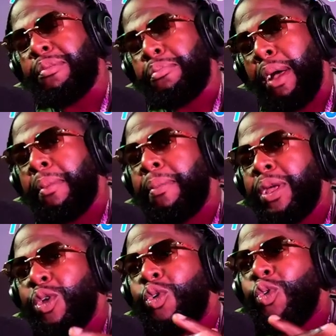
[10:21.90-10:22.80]
is
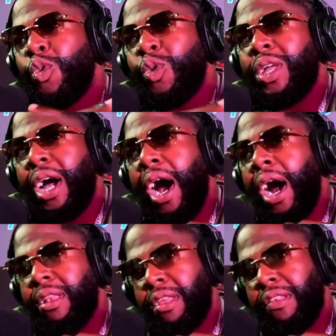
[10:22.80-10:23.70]
probably the only
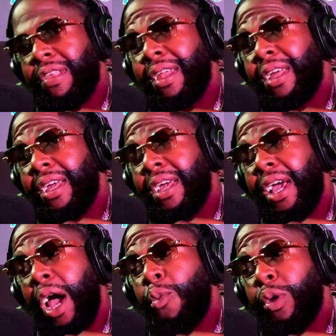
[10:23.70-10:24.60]
artist that
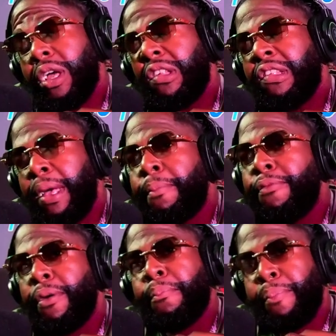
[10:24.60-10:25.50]
I would
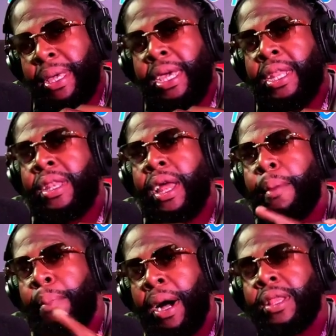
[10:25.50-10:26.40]
exempt from
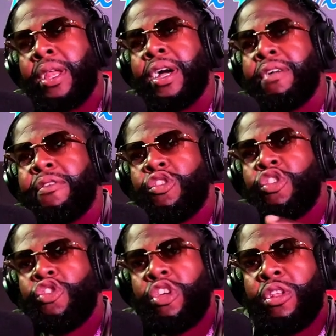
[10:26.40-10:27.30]
being a part of that
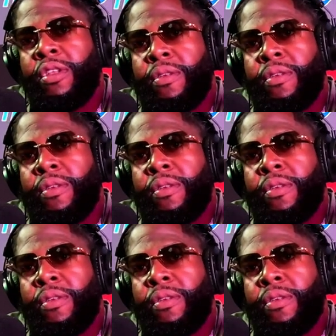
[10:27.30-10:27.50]
conversation.